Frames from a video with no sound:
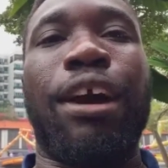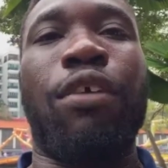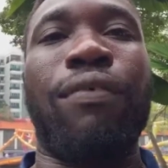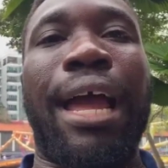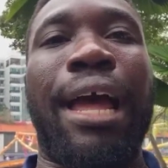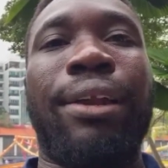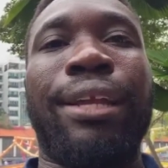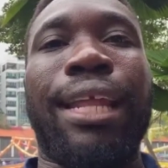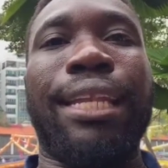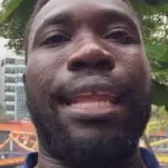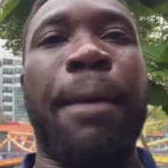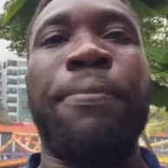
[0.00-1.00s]
around
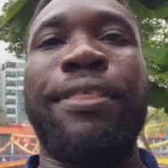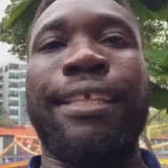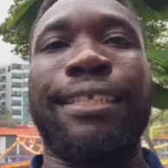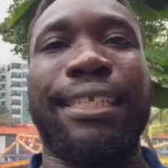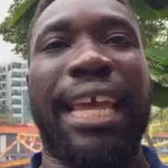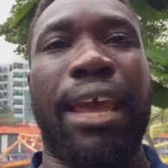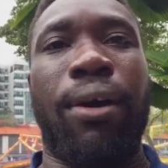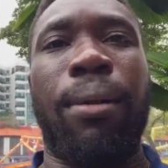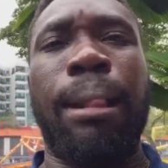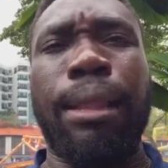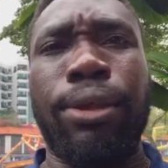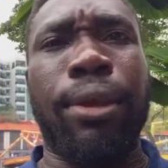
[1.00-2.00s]
depth and scale.
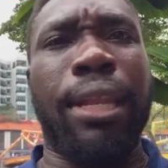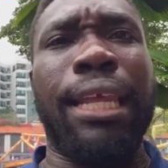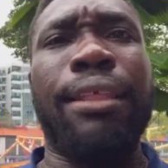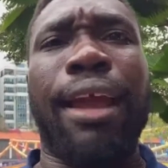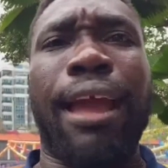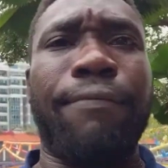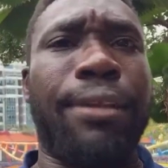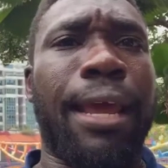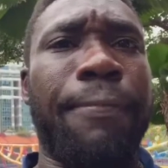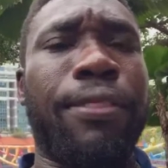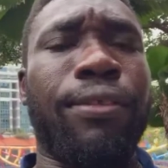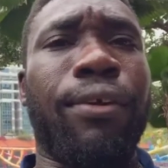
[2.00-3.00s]
You can either have
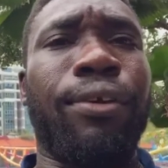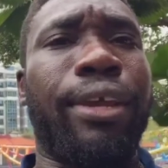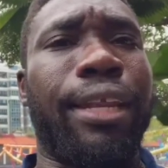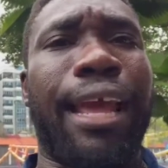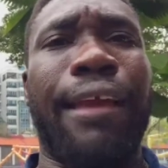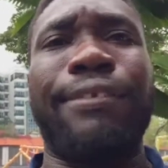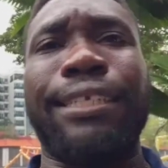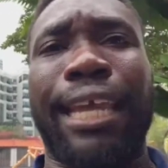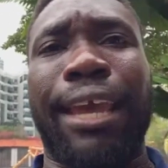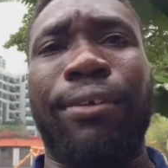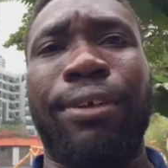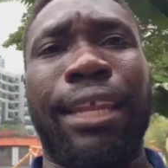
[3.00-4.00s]
depth or you can have
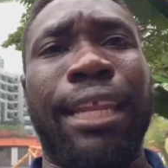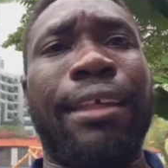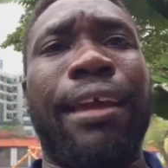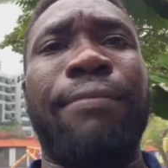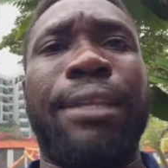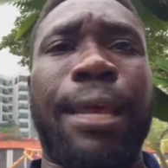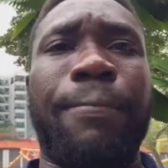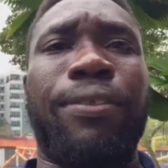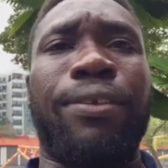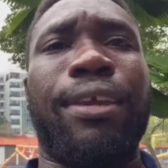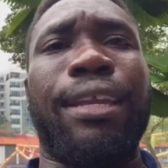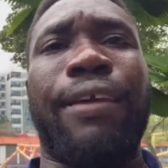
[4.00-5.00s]
scale. You can either have depth
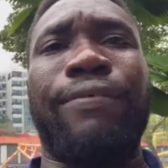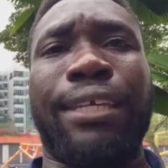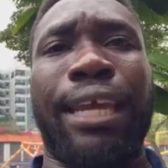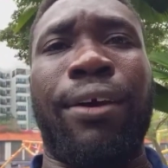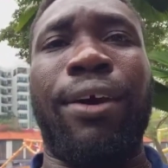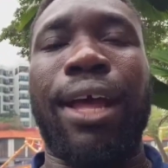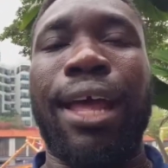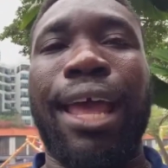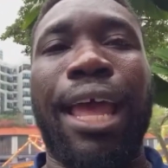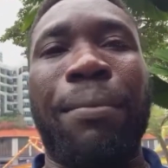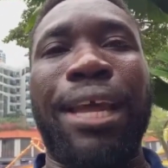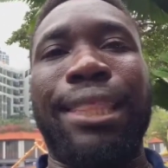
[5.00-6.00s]
or you can have scale.
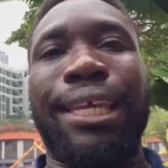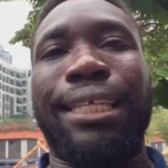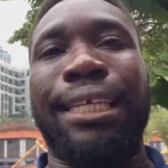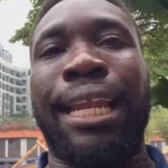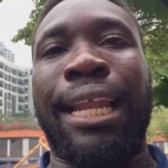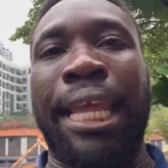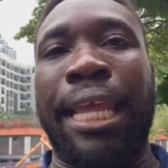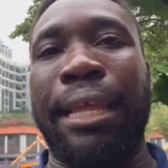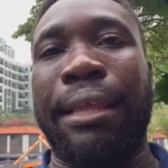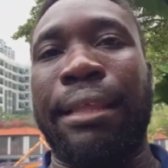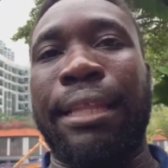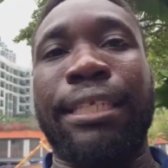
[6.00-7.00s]
And my thing is that, like,
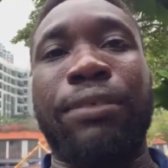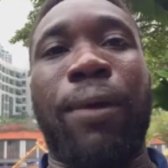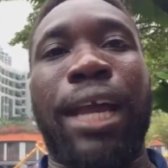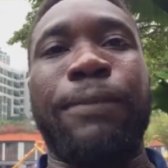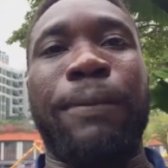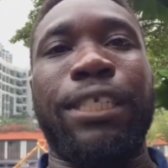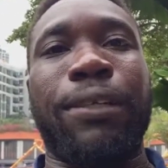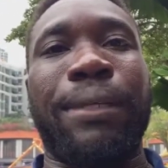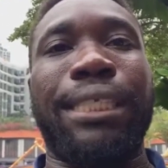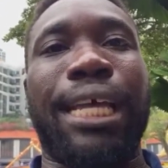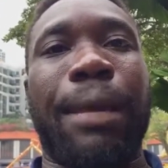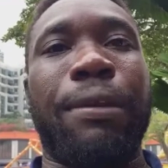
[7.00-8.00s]
this is why I spend so
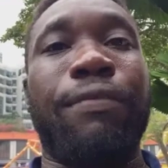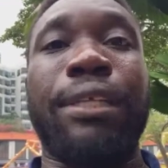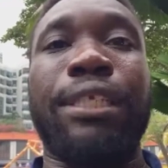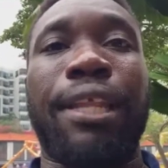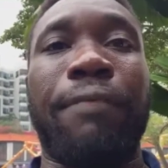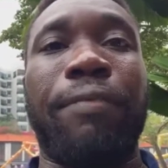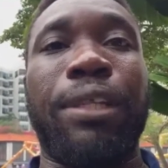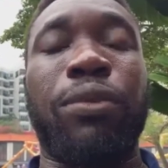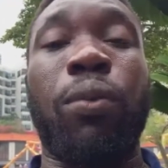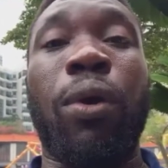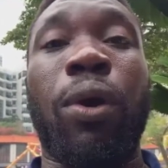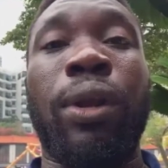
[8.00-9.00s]
much time in Rich Lipman's
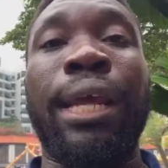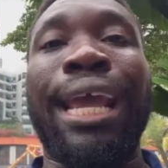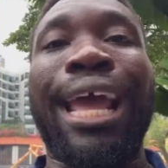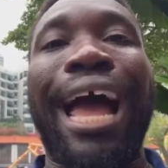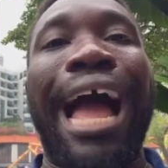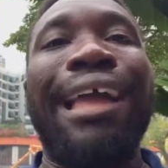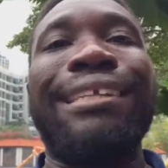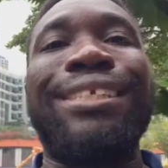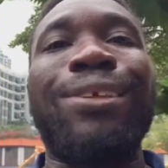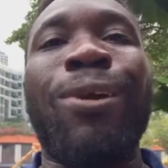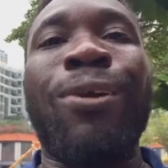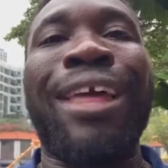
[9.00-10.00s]
world. I
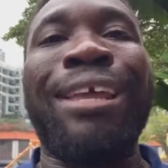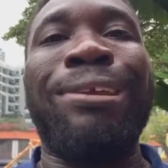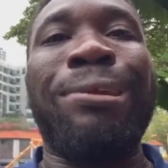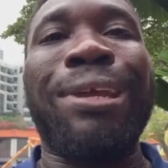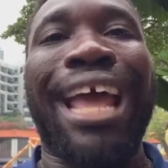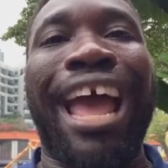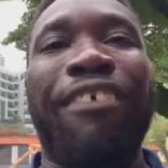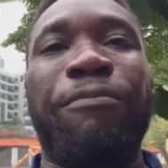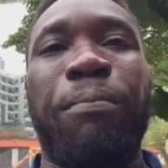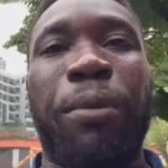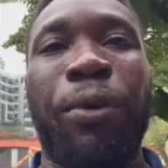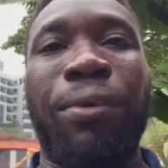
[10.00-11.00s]
saw that you can have
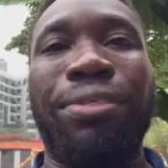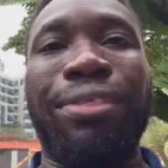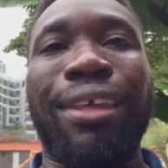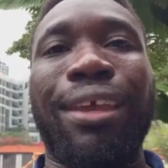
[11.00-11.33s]
both.